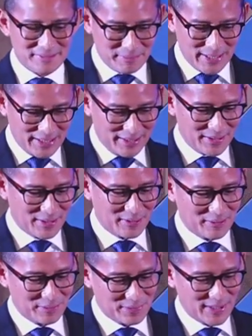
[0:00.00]
many our
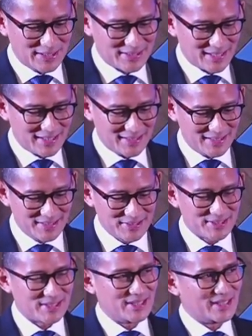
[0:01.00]
friends at
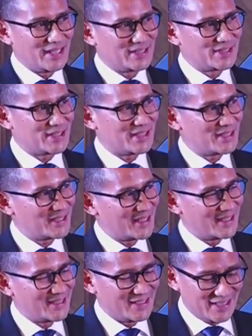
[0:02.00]
DealStreetAsia
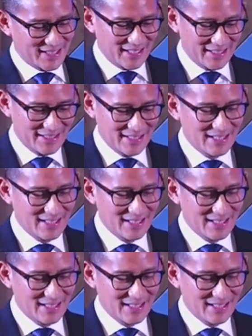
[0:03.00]
and Nikkei.